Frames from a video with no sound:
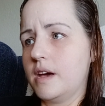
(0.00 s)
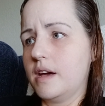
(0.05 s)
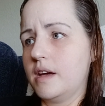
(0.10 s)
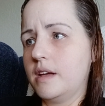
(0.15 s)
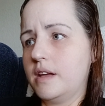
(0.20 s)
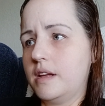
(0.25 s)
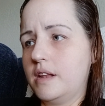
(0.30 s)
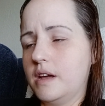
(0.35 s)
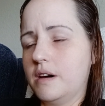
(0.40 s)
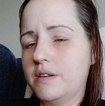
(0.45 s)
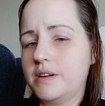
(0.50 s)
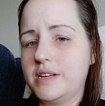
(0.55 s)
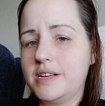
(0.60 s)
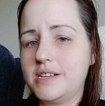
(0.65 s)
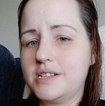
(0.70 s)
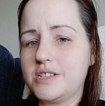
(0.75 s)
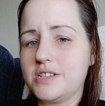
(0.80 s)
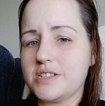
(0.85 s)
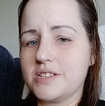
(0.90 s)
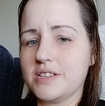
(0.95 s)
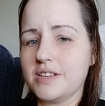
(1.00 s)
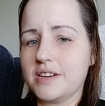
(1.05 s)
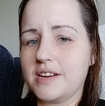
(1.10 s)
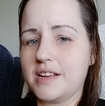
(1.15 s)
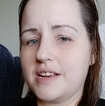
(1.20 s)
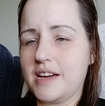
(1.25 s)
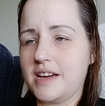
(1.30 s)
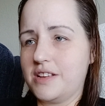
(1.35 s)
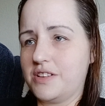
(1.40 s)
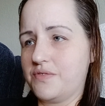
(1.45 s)
and he's just
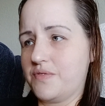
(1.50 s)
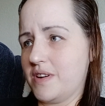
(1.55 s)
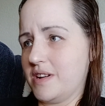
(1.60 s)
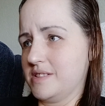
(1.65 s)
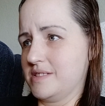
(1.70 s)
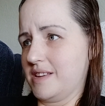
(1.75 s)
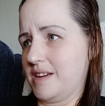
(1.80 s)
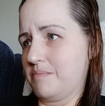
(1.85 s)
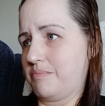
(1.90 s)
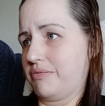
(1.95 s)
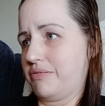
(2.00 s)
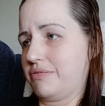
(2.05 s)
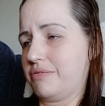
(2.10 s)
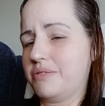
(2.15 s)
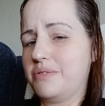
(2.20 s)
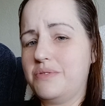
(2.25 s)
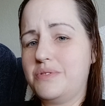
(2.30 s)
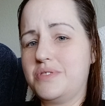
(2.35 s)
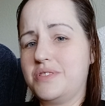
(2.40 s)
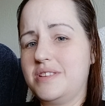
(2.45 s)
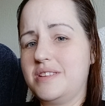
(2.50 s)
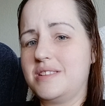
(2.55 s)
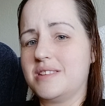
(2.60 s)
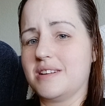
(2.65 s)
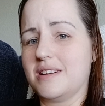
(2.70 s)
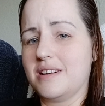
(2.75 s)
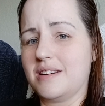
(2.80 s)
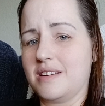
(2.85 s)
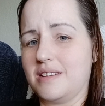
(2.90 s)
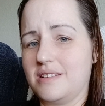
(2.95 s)
looking at his friends like, who's she
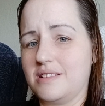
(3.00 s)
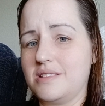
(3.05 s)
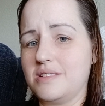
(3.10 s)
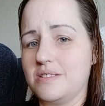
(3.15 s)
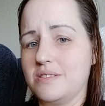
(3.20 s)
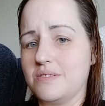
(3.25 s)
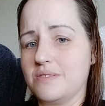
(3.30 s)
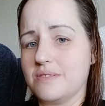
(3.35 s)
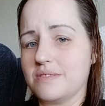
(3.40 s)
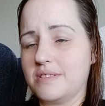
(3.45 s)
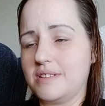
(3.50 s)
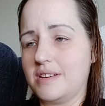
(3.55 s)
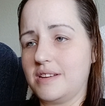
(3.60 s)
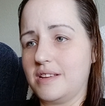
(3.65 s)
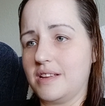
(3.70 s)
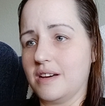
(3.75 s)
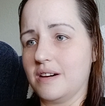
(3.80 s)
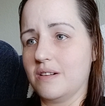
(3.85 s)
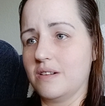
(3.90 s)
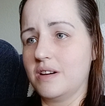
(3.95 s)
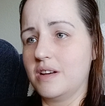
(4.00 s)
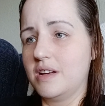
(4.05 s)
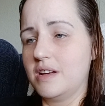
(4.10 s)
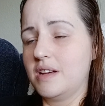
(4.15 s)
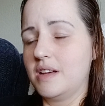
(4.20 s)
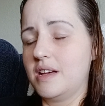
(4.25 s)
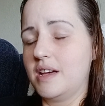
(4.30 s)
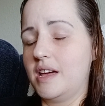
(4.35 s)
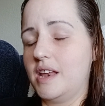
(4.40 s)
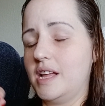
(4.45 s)
talking to?
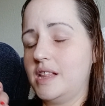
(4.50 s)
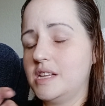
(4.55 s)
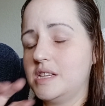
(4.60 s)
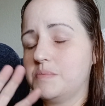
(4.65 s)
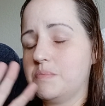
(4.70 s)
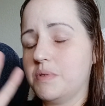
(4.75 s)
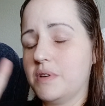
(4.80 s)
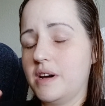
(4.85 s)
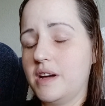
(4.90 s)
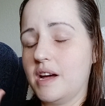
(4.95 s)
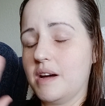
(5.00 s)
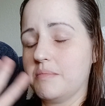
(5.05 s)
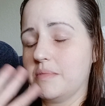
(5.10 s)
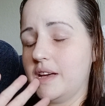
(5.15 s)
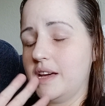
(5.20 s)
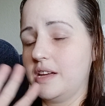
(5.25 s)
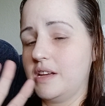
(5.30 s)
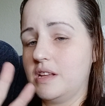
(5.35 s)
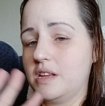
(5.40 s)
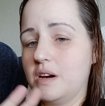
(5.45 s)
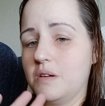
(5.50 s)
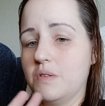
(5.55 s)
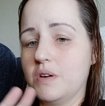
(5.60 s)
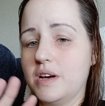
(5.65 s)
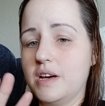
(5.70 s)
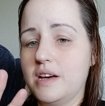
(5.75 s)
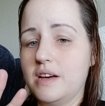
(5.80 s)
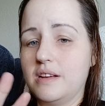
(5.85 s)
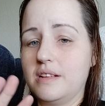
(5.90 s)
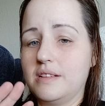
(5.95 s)
And at this point, I'm like, you know
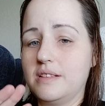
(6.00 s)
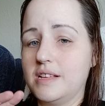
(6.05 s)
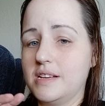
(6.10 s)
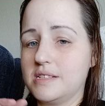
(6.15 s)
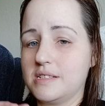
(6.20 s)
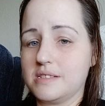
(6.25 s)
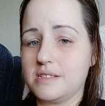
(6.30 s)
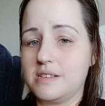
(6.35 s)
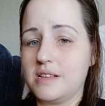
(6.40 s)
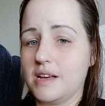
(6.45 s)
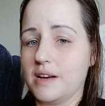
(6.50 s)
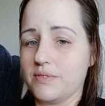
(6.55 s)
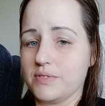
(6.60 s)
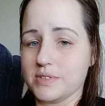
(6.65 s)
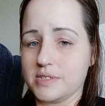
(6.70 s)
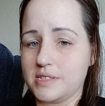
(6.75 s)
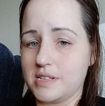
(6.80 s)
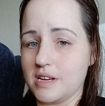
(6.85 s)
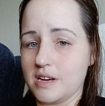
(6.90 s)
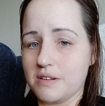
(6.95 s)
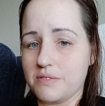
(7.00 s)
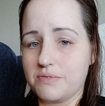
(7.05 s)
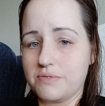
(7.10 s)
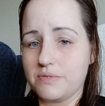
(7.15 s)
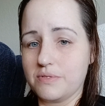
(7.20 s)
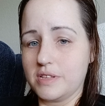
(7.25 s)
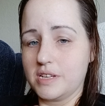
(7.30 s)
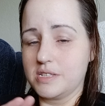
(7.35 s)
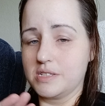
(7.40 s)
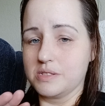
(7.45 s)
what? This is devil stuff.
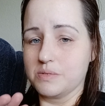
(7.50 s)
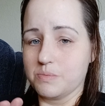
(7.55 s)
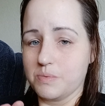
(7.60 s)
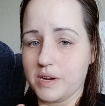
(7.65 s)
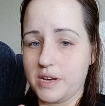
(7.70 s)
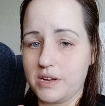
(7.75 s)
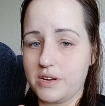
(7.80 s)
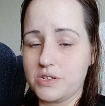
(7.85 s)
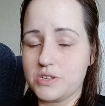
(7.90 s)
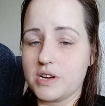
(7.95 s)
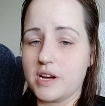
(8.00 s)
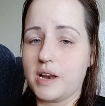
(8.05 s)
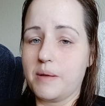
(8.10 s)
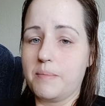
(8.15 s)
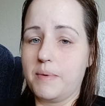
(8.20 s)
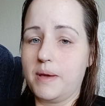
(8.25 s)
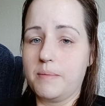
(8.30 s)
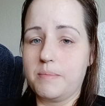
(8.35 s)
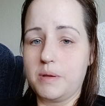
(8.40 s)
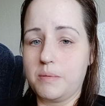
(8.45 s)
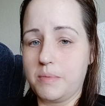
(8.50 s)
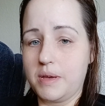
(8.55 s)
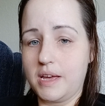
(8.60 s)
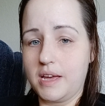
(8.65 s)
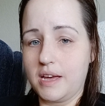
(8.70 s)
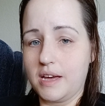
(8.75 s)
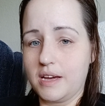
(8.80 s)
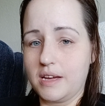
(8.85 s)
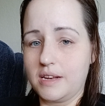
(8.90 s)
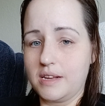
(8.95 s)
This is what you're trying to make me
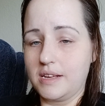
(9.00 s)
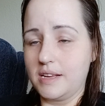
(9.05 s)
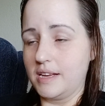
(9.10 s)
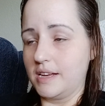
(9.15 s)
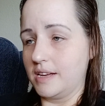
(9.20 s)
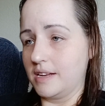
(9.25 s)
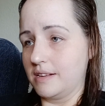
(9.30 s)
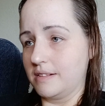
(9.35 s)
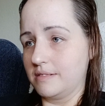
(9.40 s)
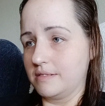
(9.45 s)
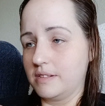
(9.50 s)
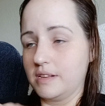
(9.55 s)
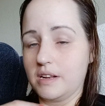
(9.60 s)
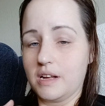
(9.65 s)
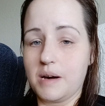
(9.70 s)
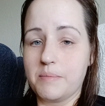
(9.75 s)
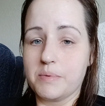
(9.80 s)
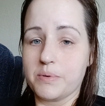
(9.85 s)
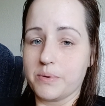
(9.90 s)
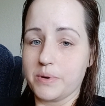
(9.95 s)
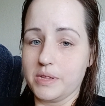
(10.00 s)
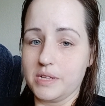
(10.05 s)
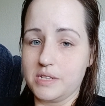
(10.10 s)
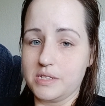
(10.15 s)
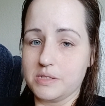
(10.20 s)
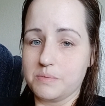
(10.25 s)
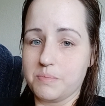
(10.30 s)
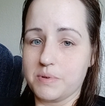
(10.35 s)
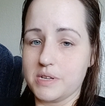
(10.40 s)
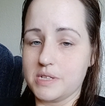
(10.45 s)
mad. And, I'm a
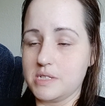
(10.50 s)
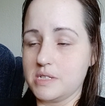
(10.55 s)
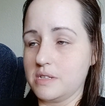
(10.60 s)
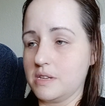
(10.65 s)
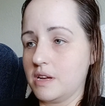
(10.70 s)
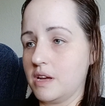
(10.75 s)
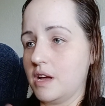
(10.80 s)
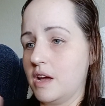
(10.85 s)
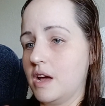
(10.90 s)
religious person.